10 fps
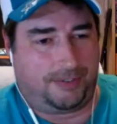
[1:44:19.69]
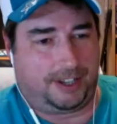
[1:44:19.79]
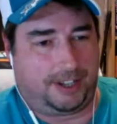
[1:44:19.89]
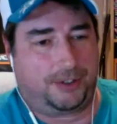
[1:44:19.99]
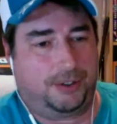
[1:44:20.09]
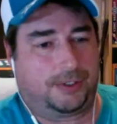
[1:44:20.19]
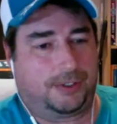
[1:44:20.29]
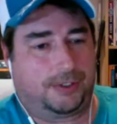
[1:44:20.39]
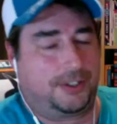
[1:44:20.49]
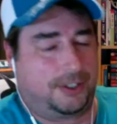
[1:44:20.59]
Vancouver,
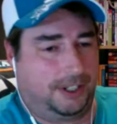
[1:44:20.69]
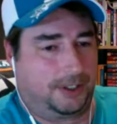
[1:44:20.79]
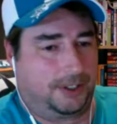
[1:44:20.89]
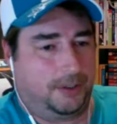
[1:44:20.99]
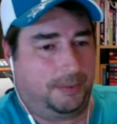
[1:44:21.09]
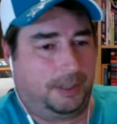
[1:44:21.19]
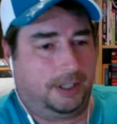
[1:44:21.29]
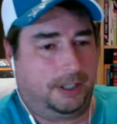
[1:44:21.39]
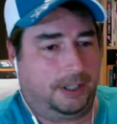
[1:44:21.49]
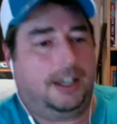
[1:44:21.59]
and Chelina Goldman.